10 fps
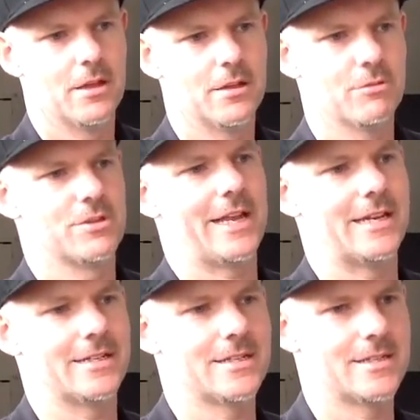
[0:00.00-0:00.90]
there was like
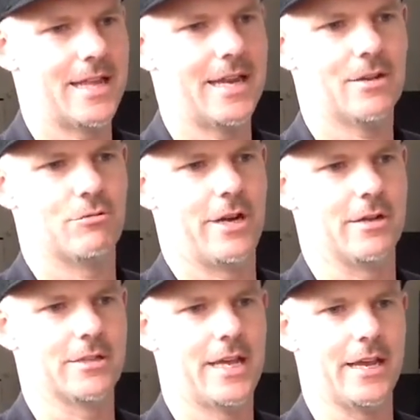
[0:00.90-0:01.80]
an aesthetic
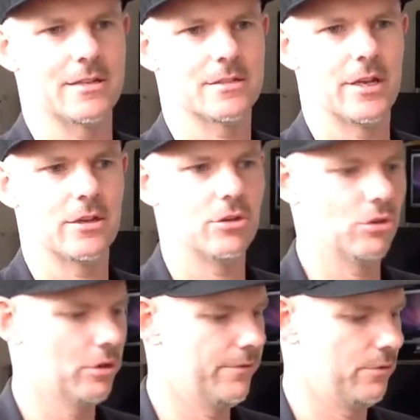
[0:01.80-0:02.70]
around text. Like a
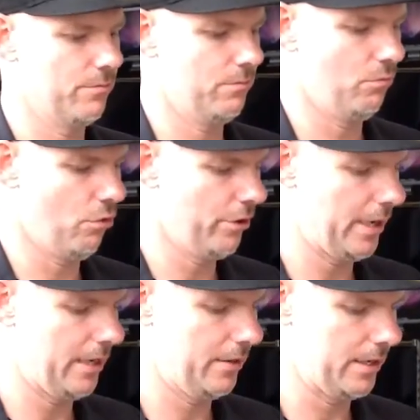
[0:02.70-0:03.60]
lot of them
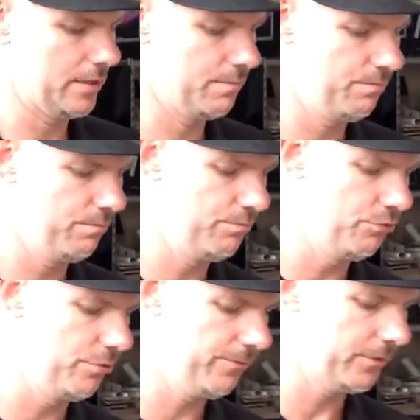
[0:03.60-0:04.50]
weren't in these
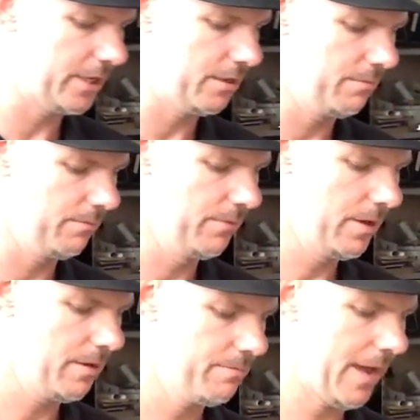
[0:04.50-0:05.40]
beautifully
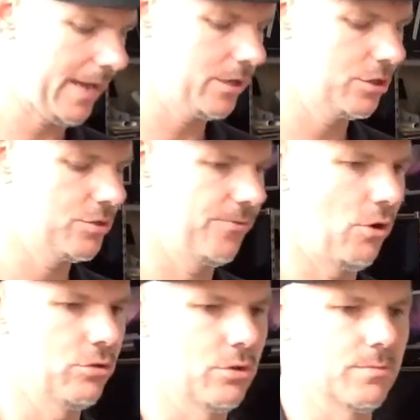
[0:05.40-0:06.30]
packaged
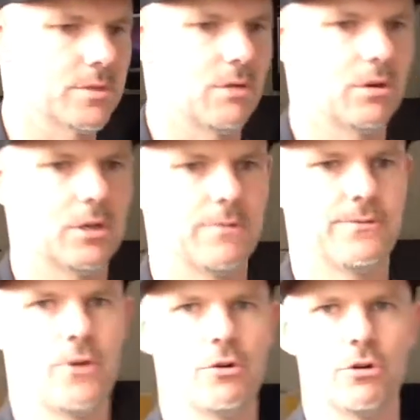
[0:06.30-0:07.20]
volumes; they were
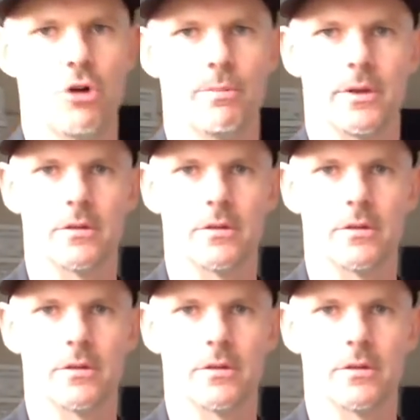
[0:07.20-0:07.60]
photocopied.